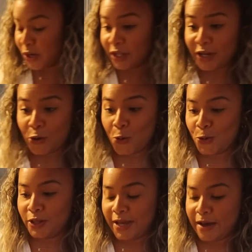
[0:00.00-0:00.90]
really
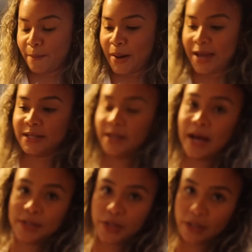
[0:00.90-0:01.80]
cool lamp. I did
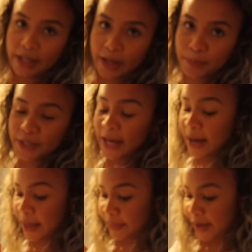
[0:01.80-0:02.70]
not see the lamps
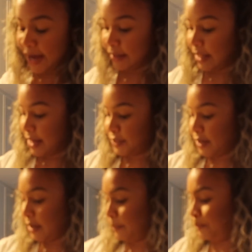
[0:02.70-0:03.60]
that they had last
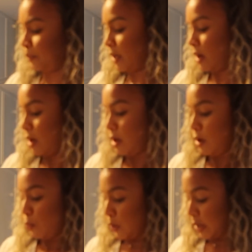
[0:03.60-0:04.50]
time
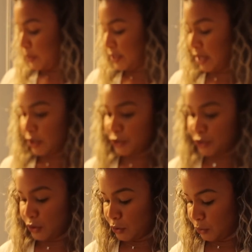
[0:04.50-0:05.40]
when I was there,
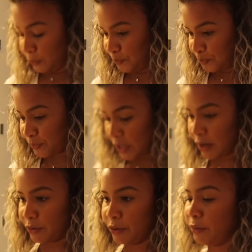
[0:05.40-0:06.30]
so
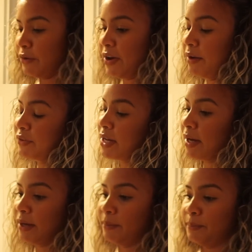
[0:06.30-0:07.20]
I don't know if I have
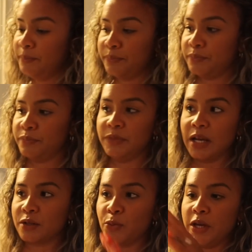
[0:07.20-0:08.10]
time
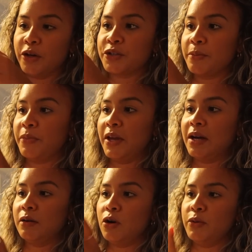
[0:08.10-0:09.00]
next week or
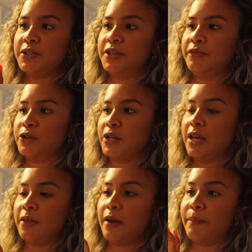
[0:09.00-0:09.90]
something, I'll go and see if there's
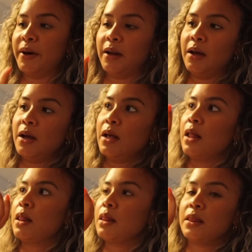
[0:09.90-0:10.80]
anything. But
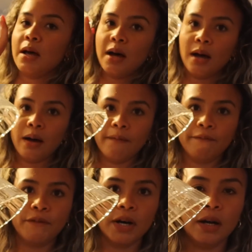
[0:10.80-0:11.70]

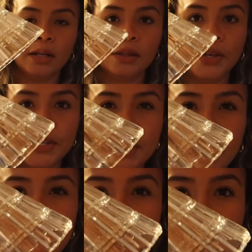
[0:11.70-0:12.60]
love this
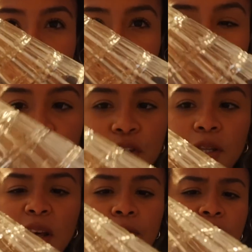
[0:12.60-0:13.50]
lamp, just
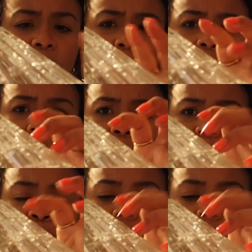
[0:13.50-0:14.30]
love the